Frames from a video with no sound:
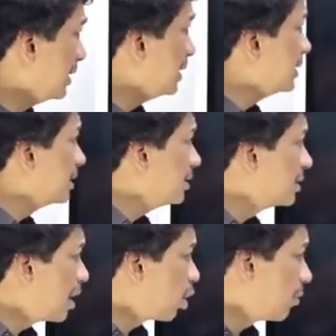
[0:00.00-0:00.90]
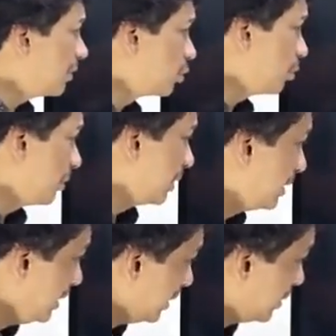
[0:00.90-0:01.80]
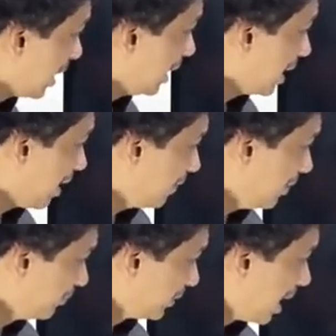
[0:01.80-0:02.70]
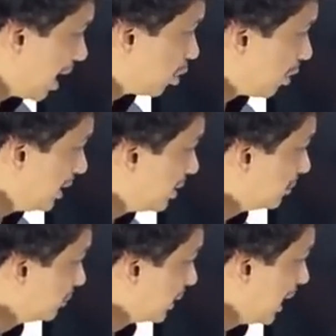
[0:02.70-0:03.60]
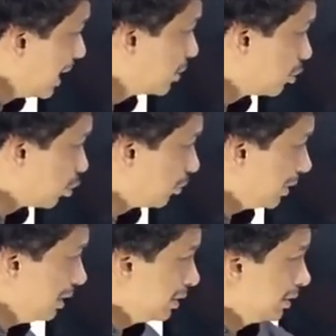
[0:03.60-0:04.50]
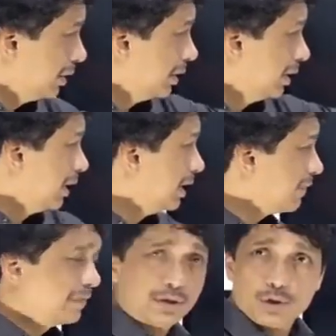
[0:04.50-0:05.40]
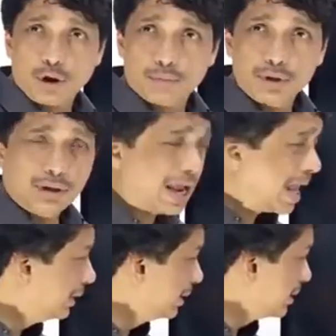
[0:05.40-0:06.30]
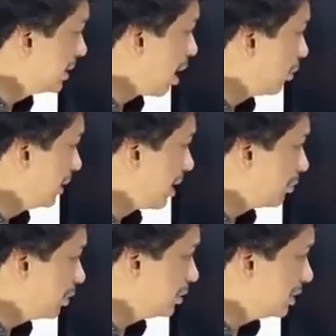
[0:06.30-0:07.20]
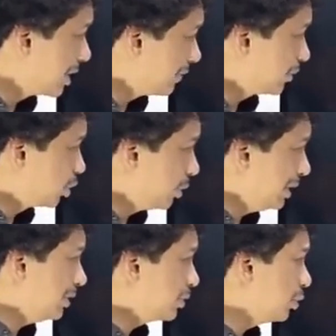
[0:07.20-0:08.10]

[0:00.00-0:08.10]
See, this is the accommodative esotropia. You can see the child having a right esotropia, left is normal, and this is how they come to use. He's having the squint.